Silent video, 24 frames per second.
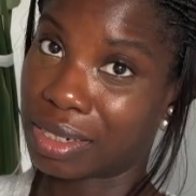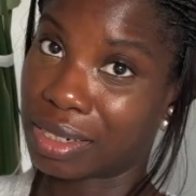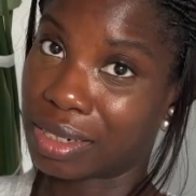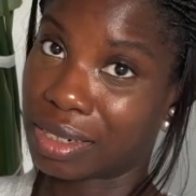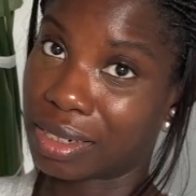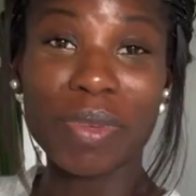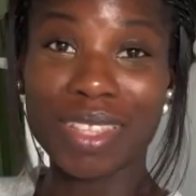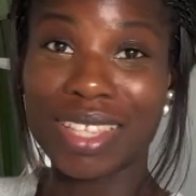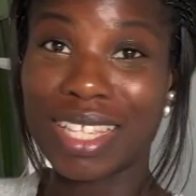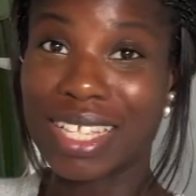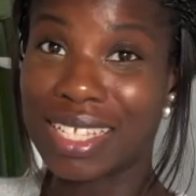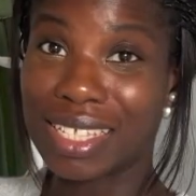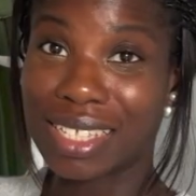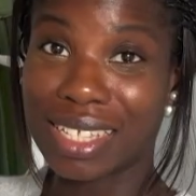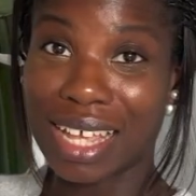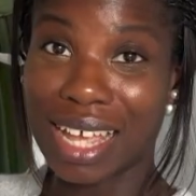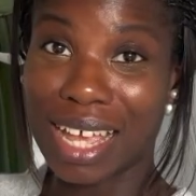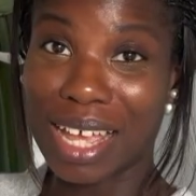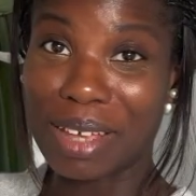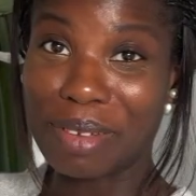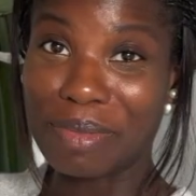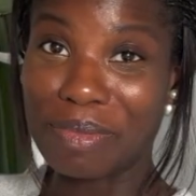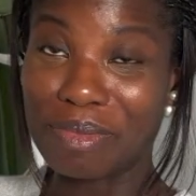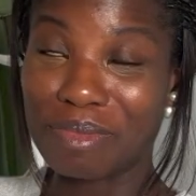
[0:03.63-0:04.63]
but this
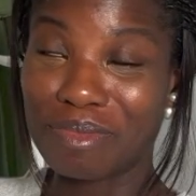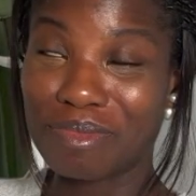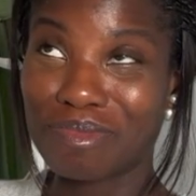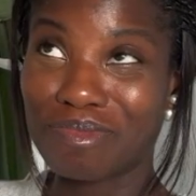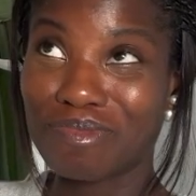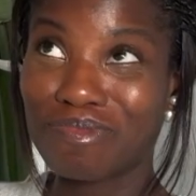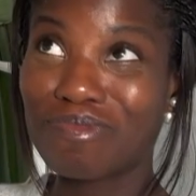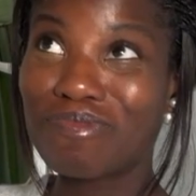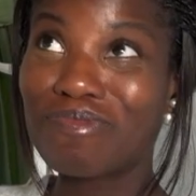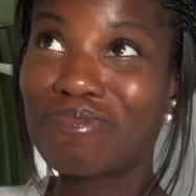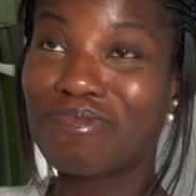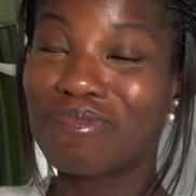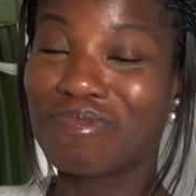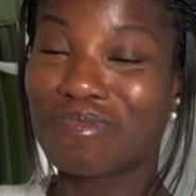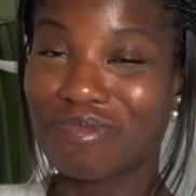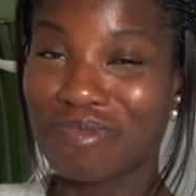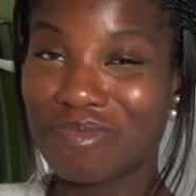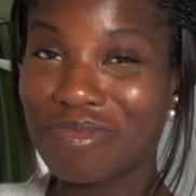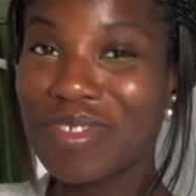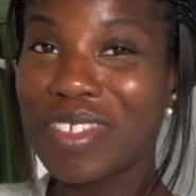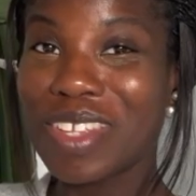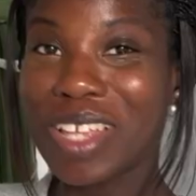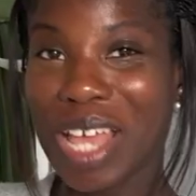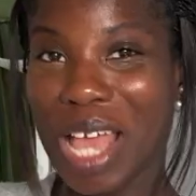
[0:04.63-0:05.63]
time
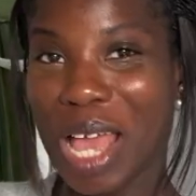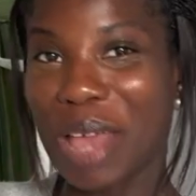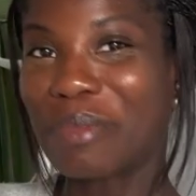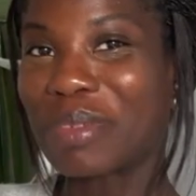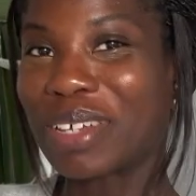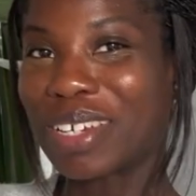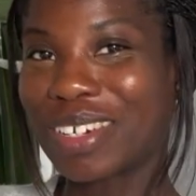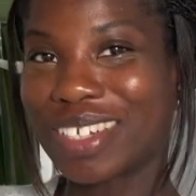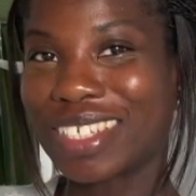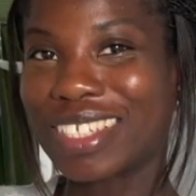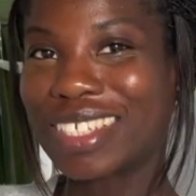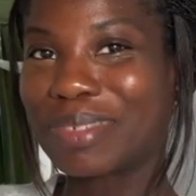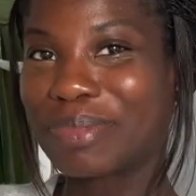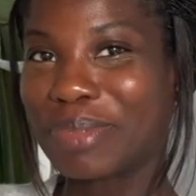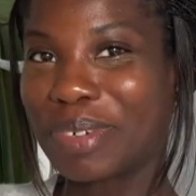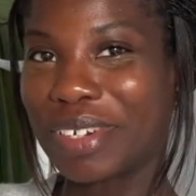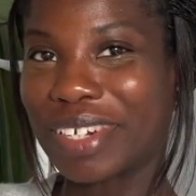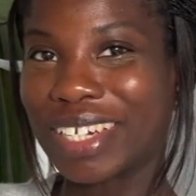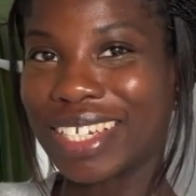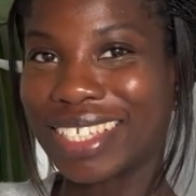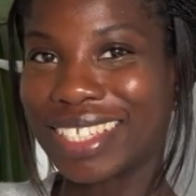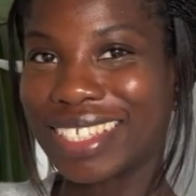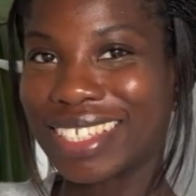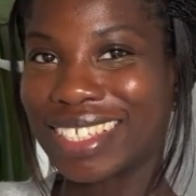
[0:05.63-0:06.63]
I'm in good
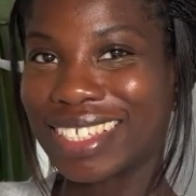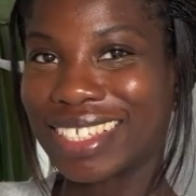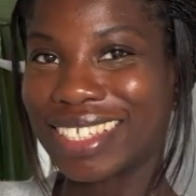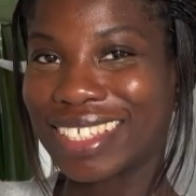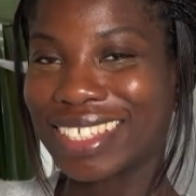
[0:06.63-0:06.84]
spirits.